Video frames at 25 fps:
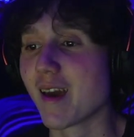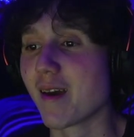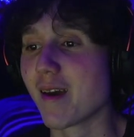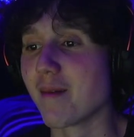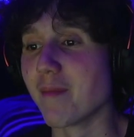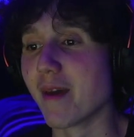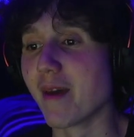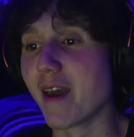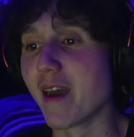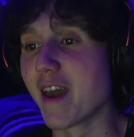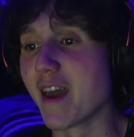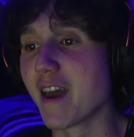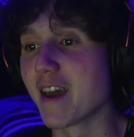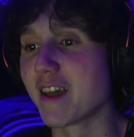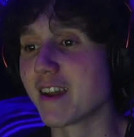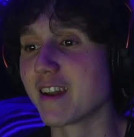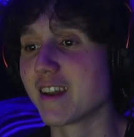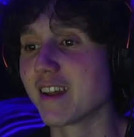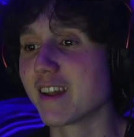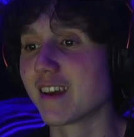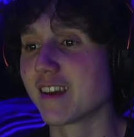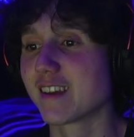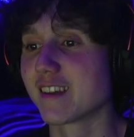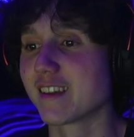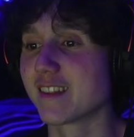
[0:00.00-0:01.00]
Man,
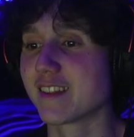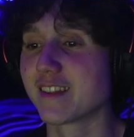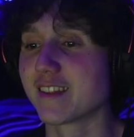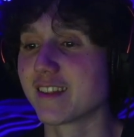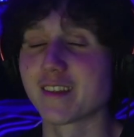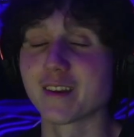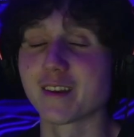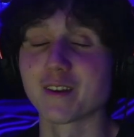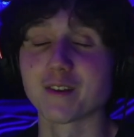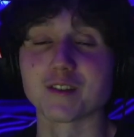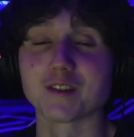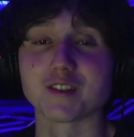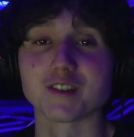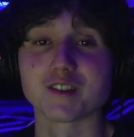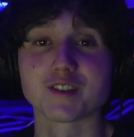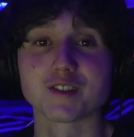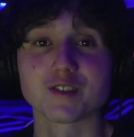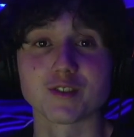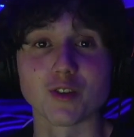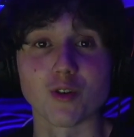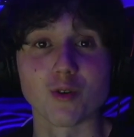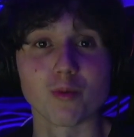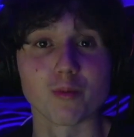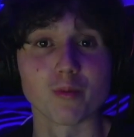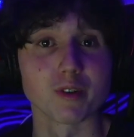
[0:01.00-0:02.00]
there's
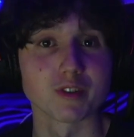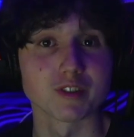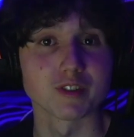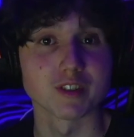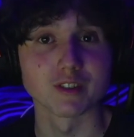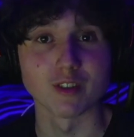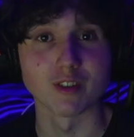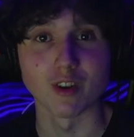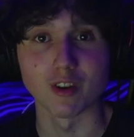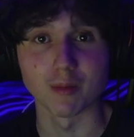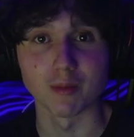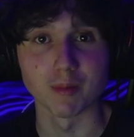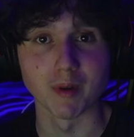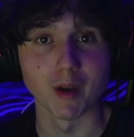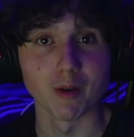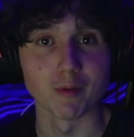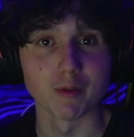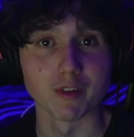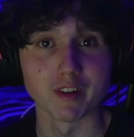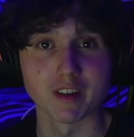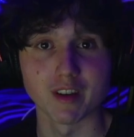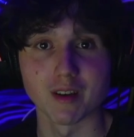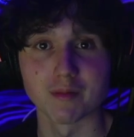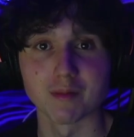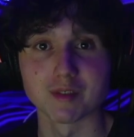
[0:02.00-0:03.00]
so much to talk about
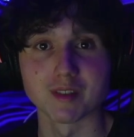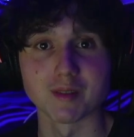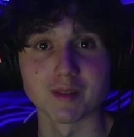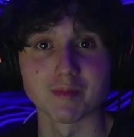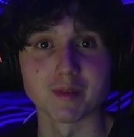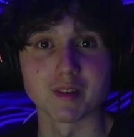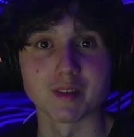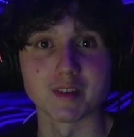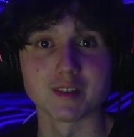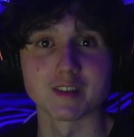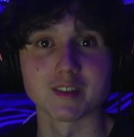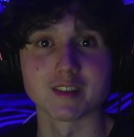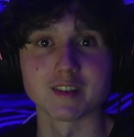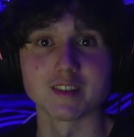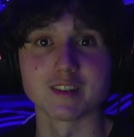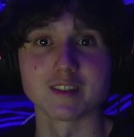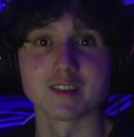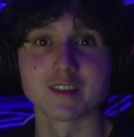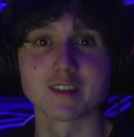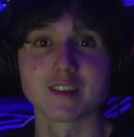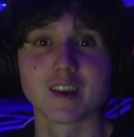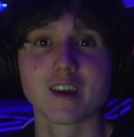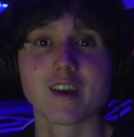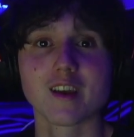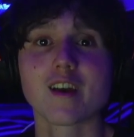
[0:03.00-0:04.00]
when it comes to
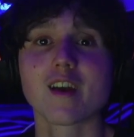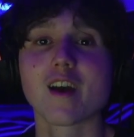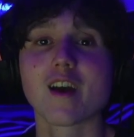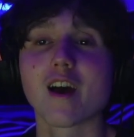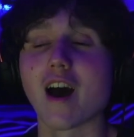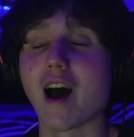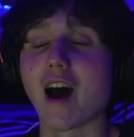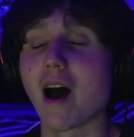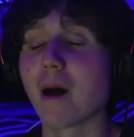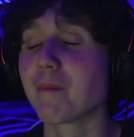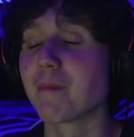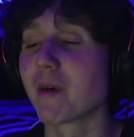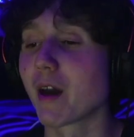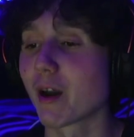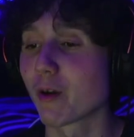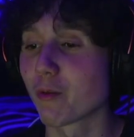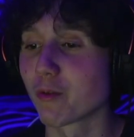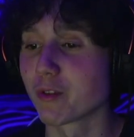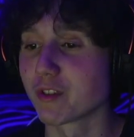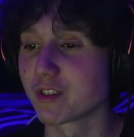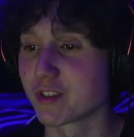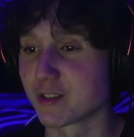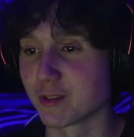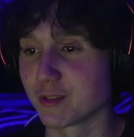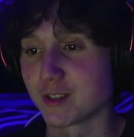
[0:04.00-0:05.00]
PCs. I'm not
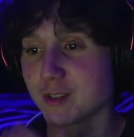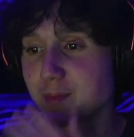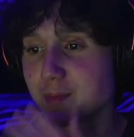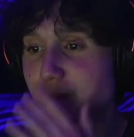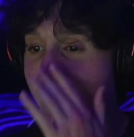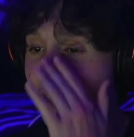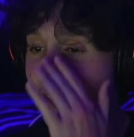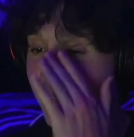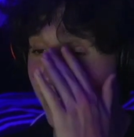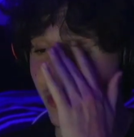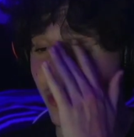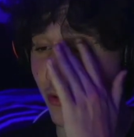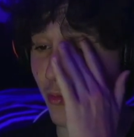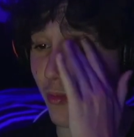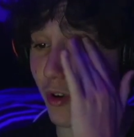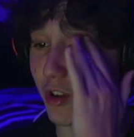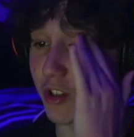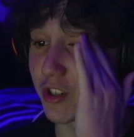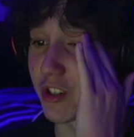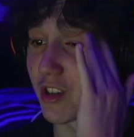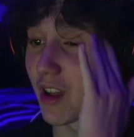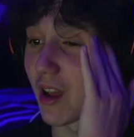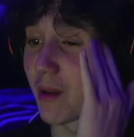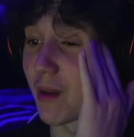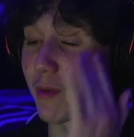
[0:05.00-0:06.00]
going to spend too
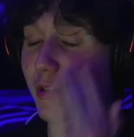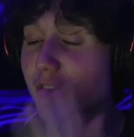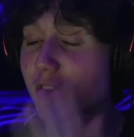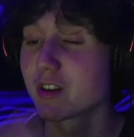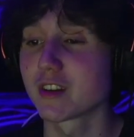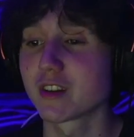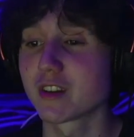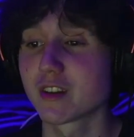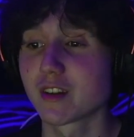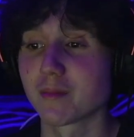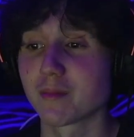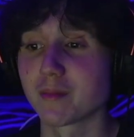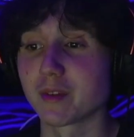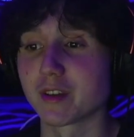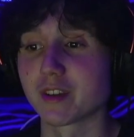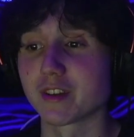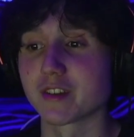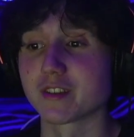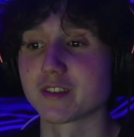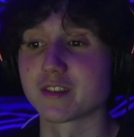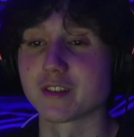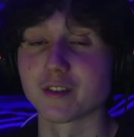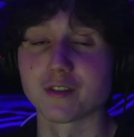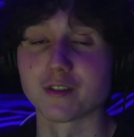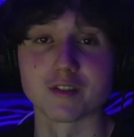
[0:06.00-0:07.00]
much time on it
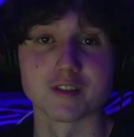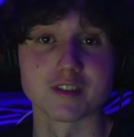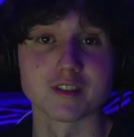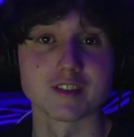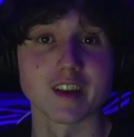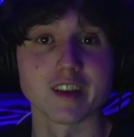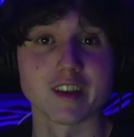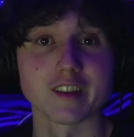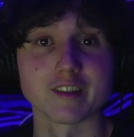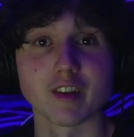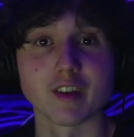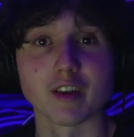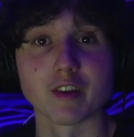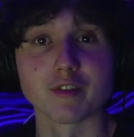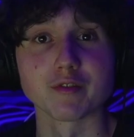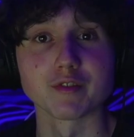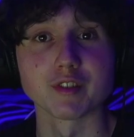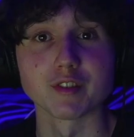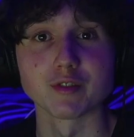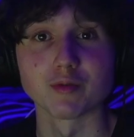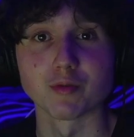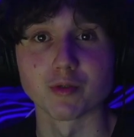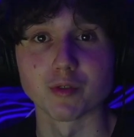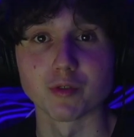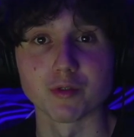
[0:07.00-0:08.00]
because there's a ton of
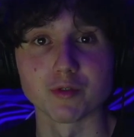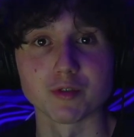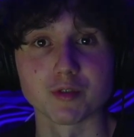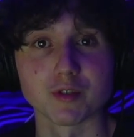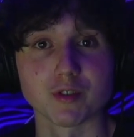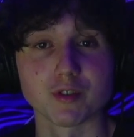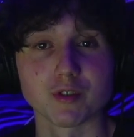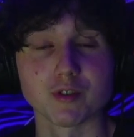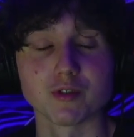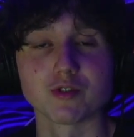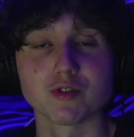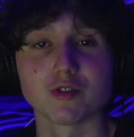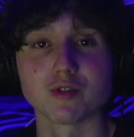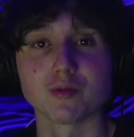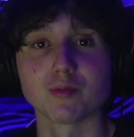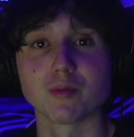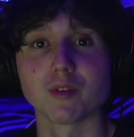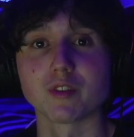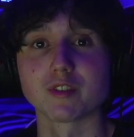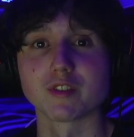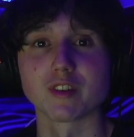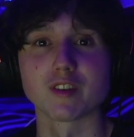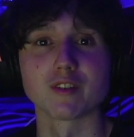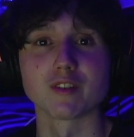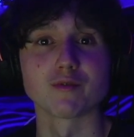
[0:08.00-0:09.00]
tutorials on YouTube, a
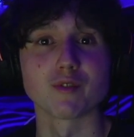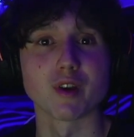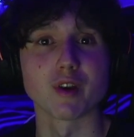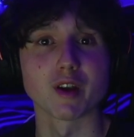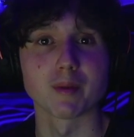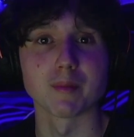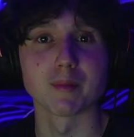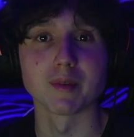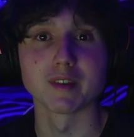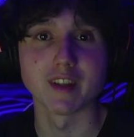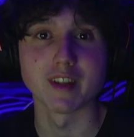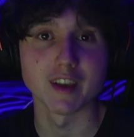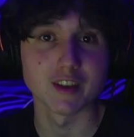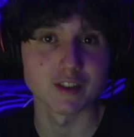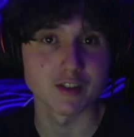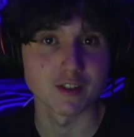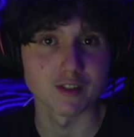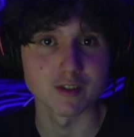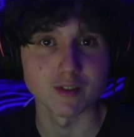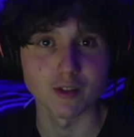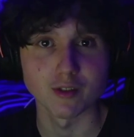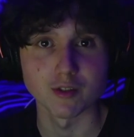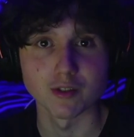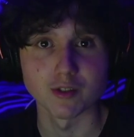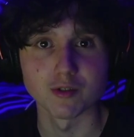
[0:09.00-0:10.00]
ton of
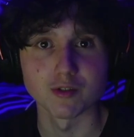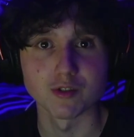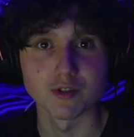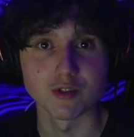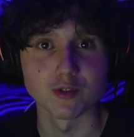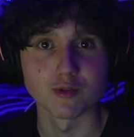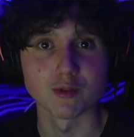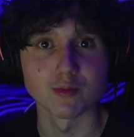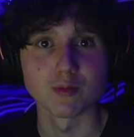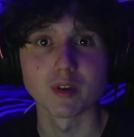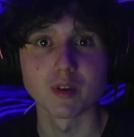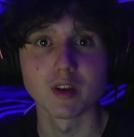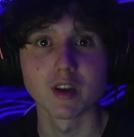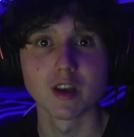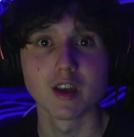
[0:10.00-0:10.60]
recommendations on YouTube.